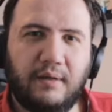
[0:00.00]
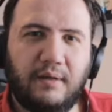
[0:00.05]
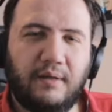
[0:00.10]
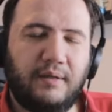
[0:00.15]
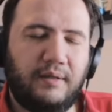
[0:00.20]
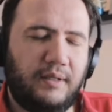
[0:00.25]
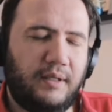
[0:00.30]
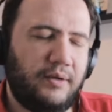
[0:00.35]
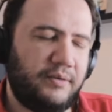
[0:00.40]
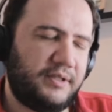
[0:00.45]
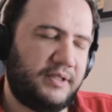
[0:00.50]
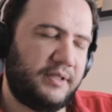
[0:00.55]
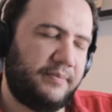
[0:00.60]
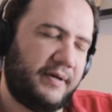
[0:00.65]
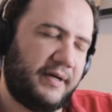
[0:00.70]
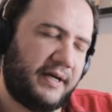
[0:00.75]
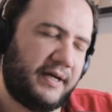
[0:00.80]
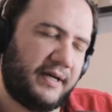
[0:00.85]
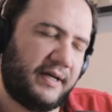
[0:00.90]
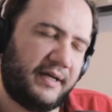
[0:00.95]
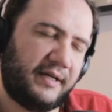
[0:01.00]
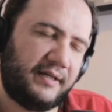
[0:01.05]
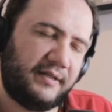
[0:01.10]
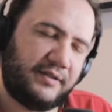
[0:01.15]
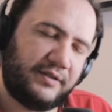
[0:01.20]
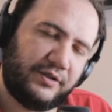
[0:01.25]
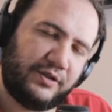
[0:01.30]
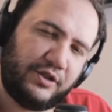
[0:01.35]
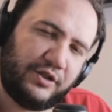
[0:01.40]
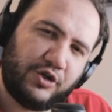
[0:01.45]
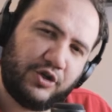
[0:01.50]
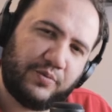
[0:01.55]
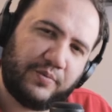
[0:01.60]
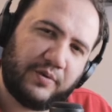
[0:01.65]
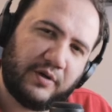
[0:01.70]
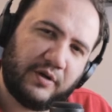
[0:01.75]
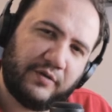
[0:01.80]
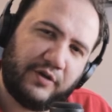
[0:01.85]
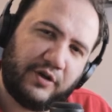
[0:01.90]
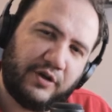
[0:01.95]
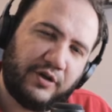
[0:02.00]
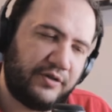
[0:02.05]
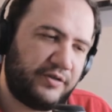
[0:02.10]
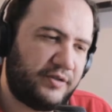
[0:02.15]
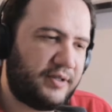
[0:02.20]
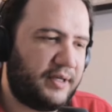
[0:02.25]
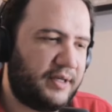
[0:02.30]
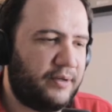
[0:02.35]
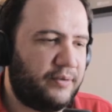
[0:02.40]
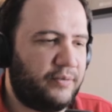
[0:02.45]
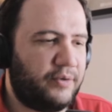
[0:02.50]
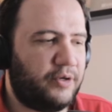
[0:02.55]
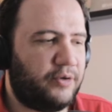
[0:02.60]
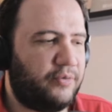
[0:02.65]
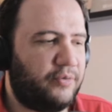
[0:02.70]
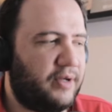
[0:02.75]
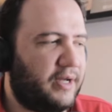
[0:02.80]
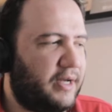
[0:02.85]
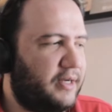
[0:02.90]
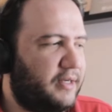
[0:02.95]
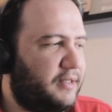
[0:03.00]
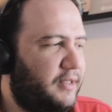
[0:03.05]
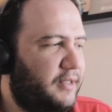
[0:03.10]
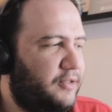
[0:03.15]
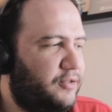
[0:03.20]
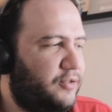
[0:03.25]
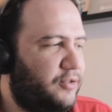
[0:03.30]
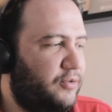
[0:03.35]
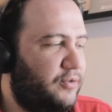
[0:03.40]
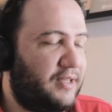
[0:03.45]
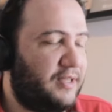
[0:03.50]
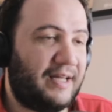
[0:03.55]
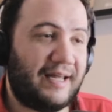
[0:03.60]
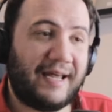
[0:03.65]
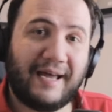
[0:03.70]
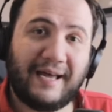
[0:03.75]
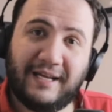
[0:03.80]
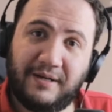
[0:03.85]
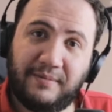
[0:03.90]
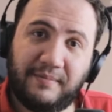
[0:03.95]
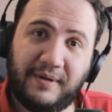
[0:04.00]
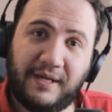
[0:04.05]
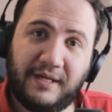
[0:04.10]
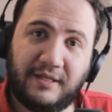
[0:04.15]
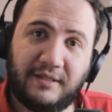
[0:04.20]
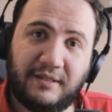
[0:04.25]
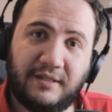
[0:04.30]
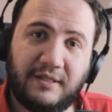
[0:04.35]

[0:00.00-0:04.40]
Yo, what's up guys? Teacher Paul over here and today we are reacting to the animated